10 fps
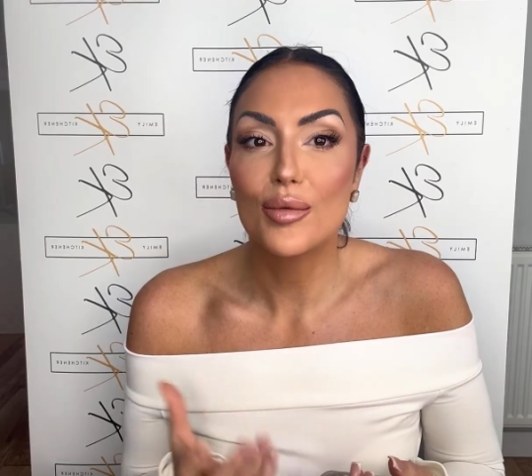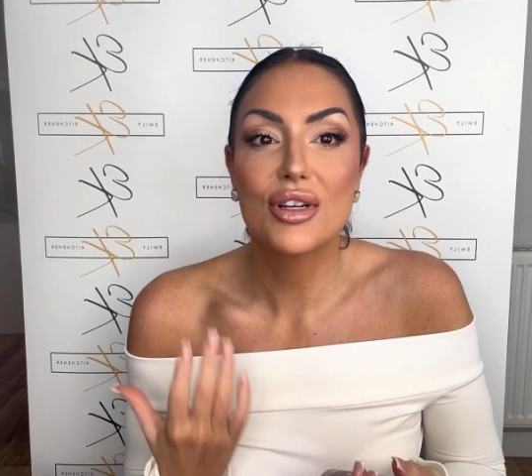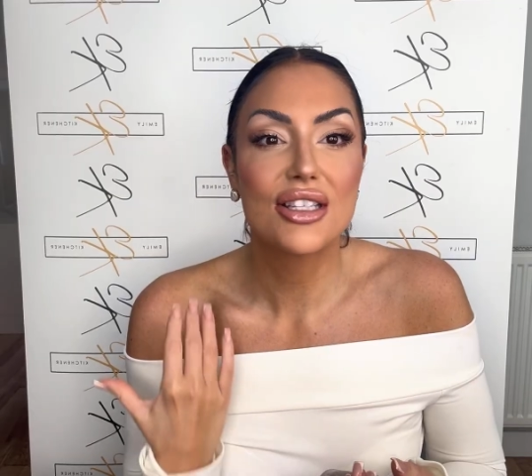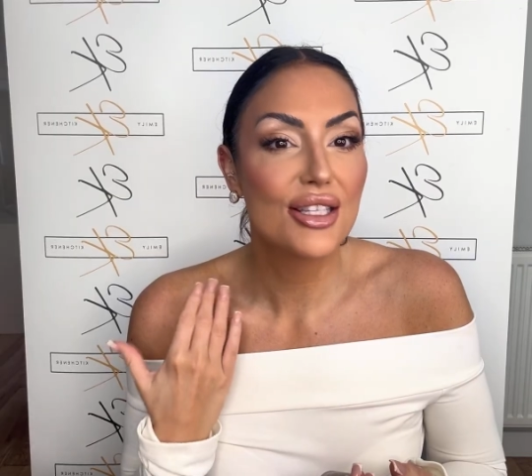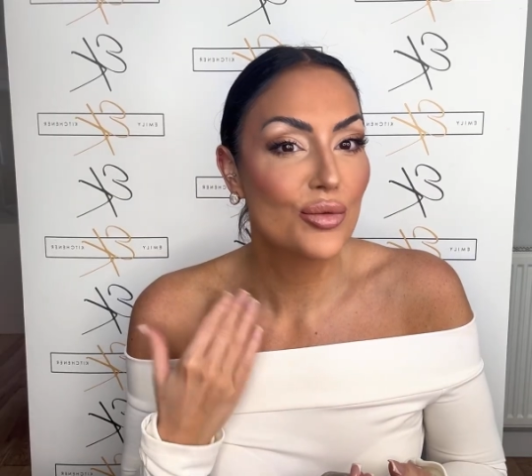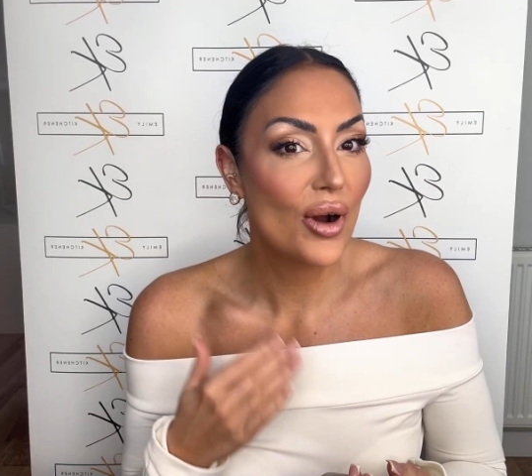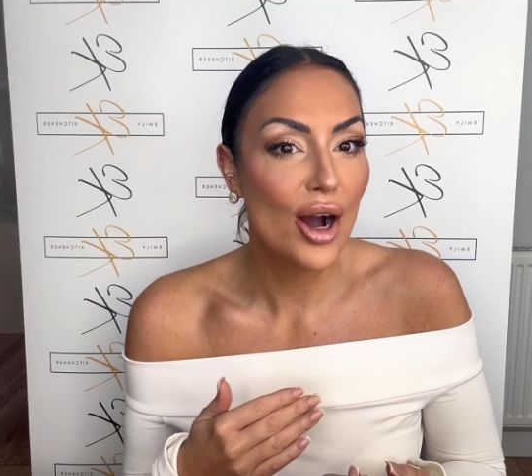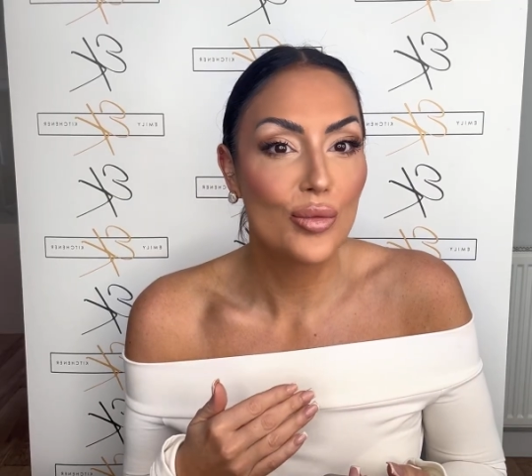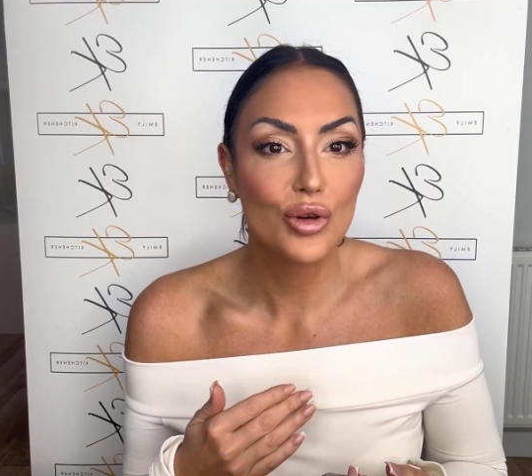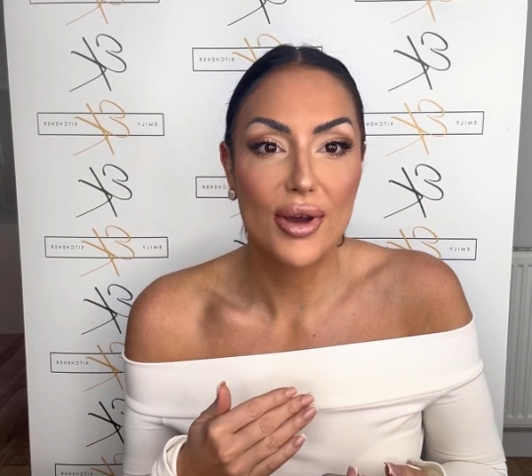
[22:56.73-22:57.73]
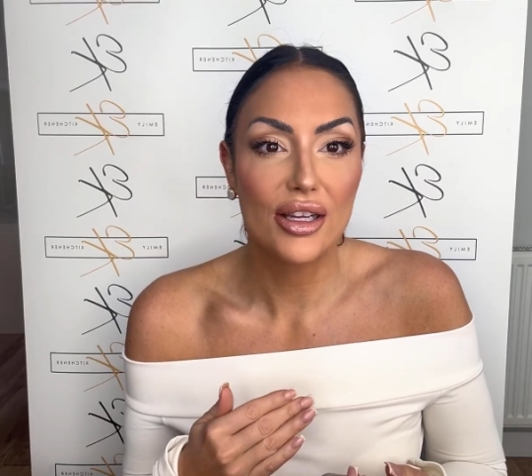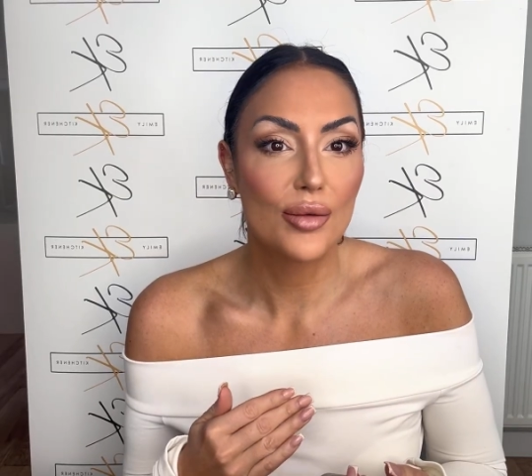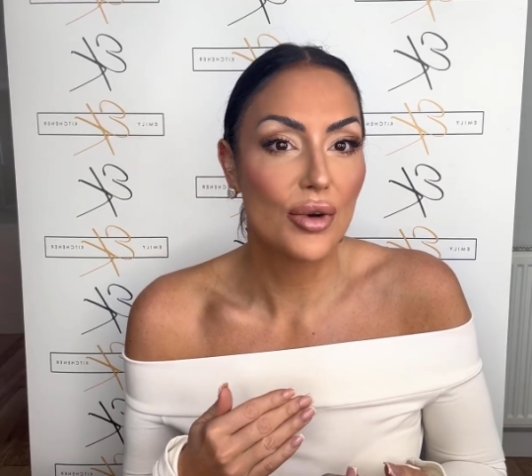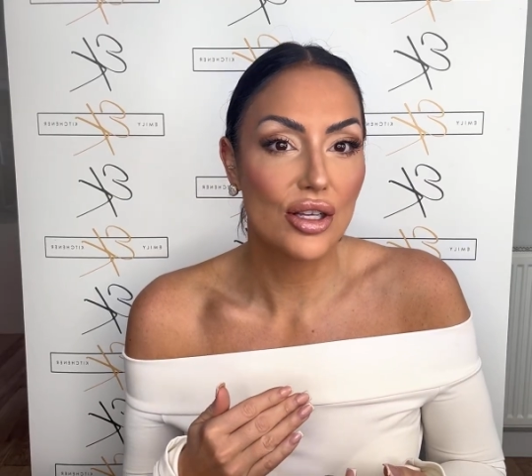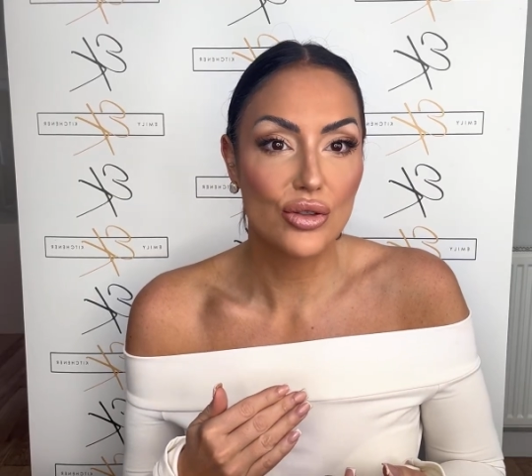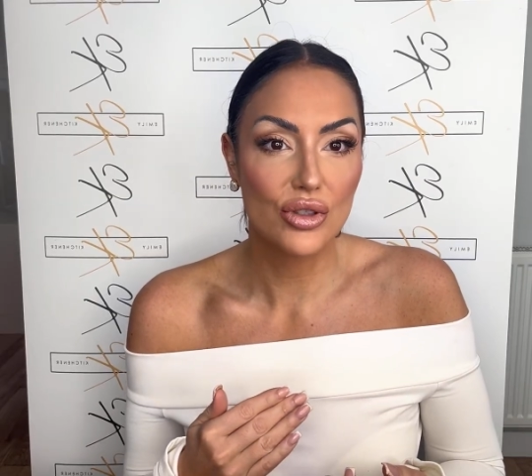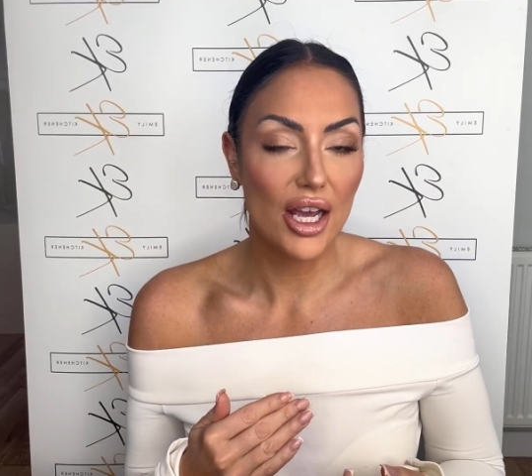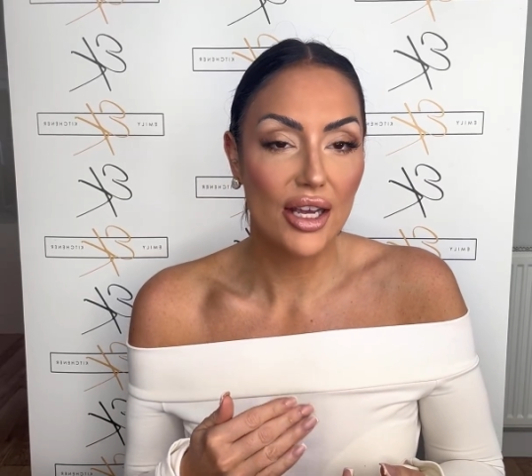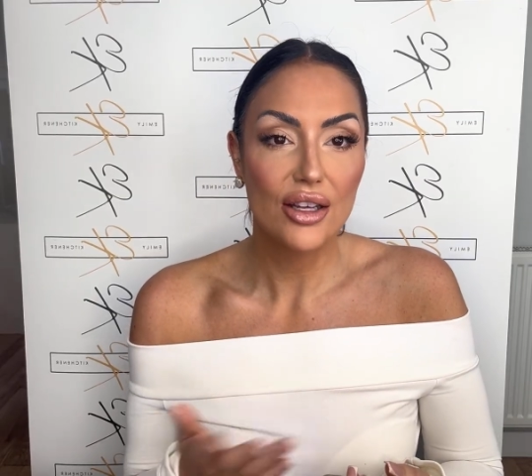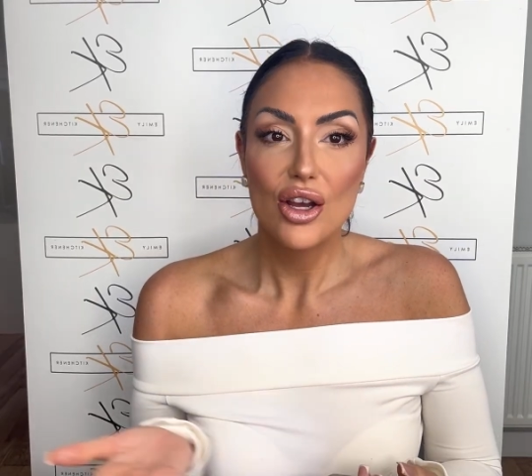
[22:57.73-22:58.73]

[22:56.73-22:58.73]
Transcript: because this will help your makeup last all day.